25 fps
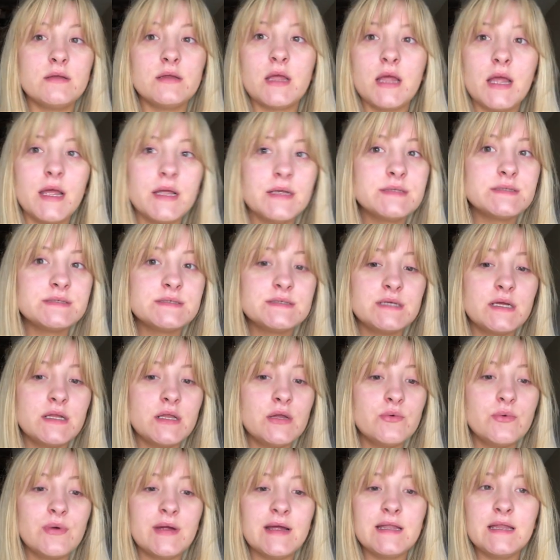it's
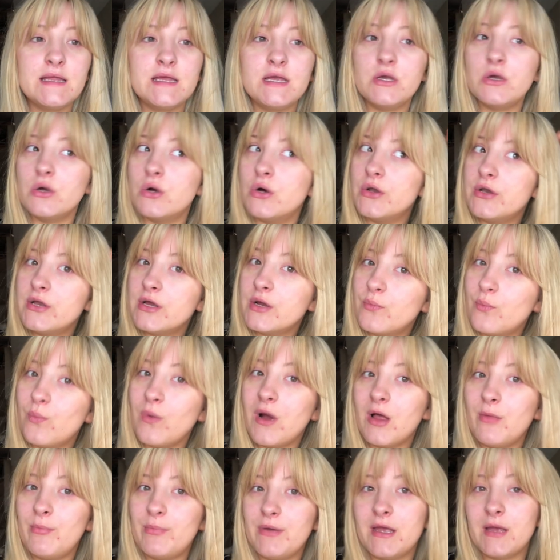still a really good and
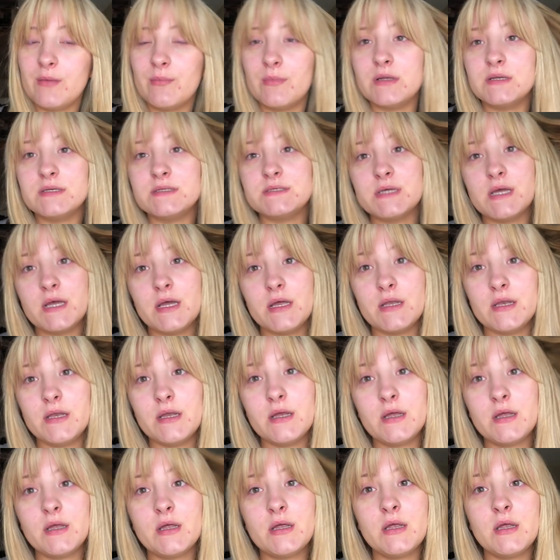well pigmented
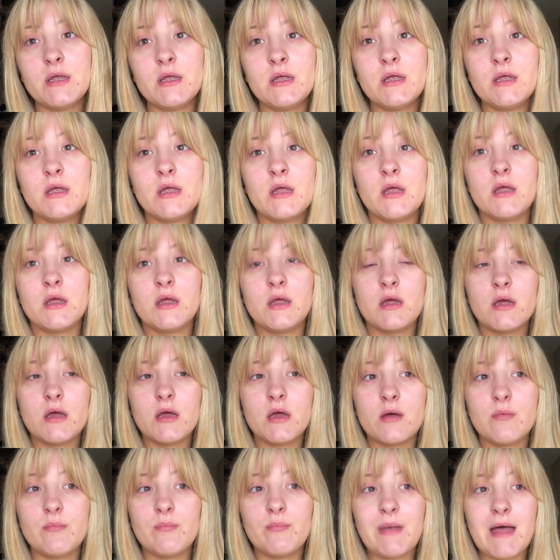
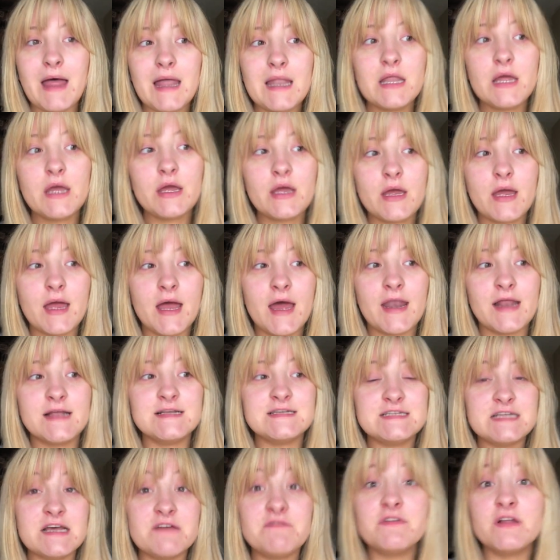palette and I
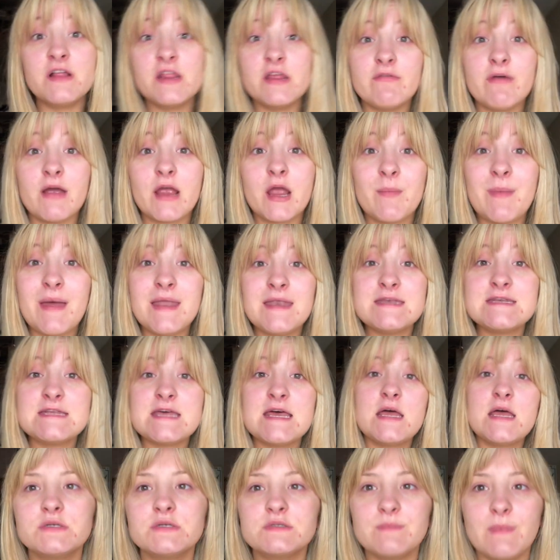definitely recommend
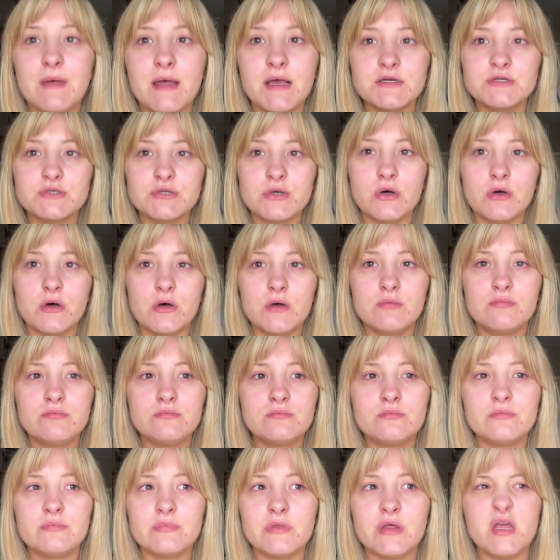Just make sure
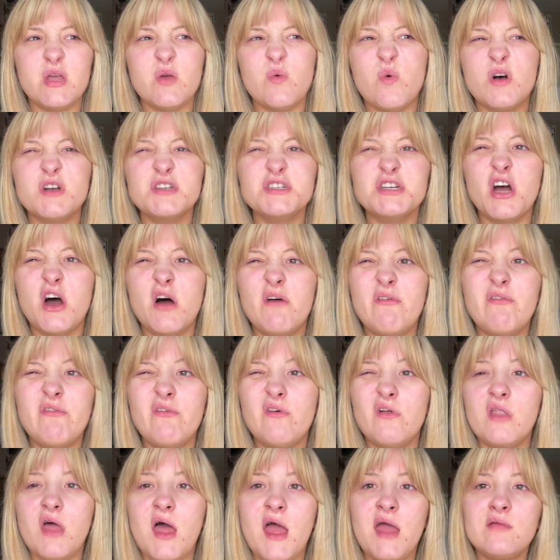that you wash it off
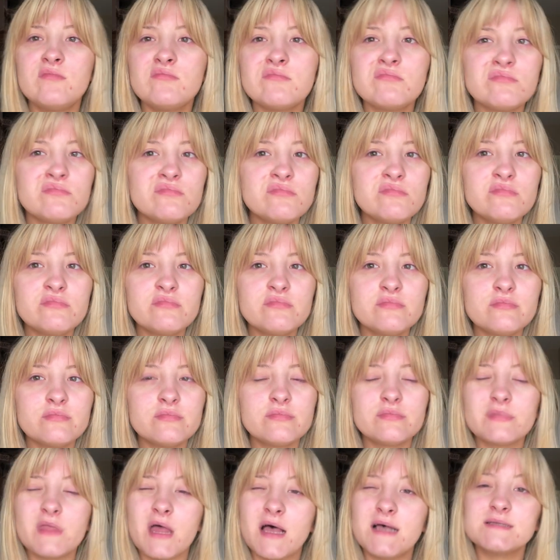fully.
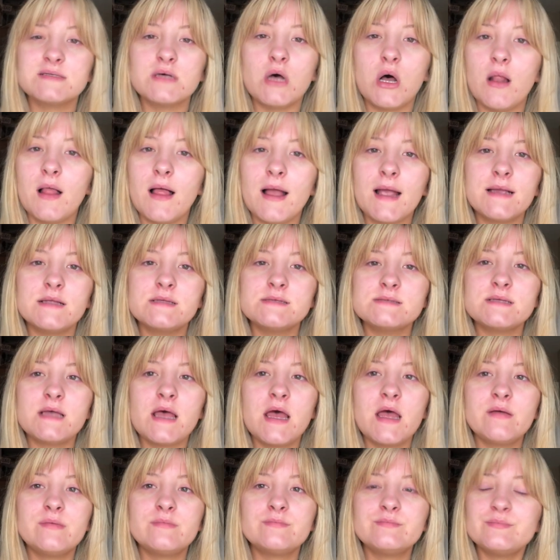That's all I can
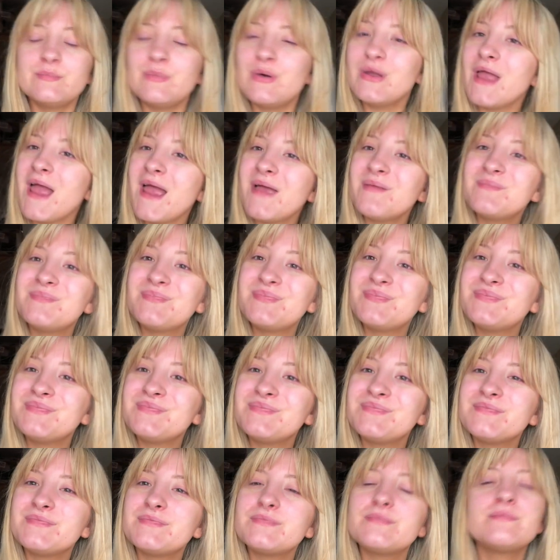say. Yeah,
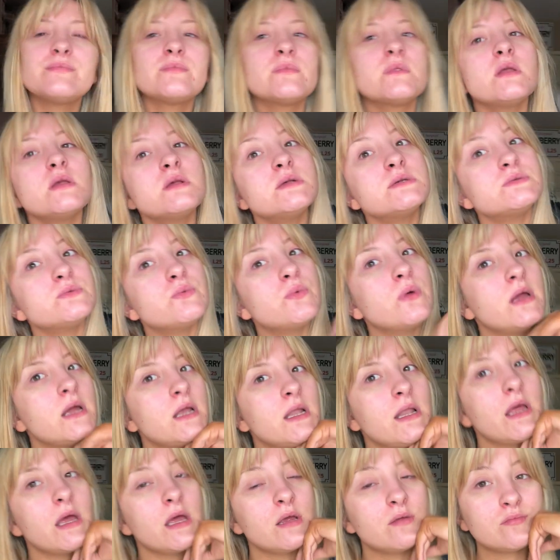it's
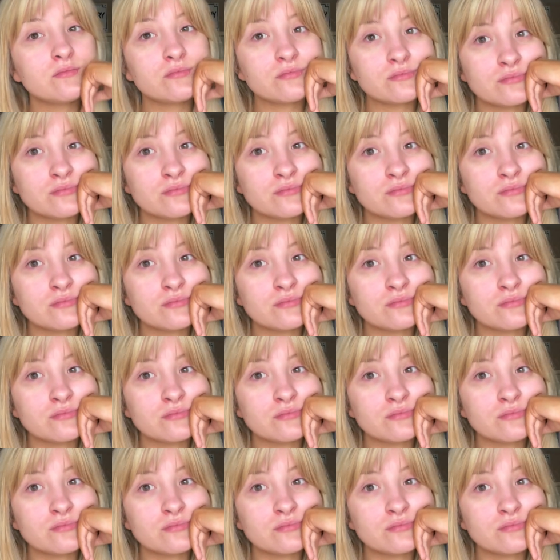really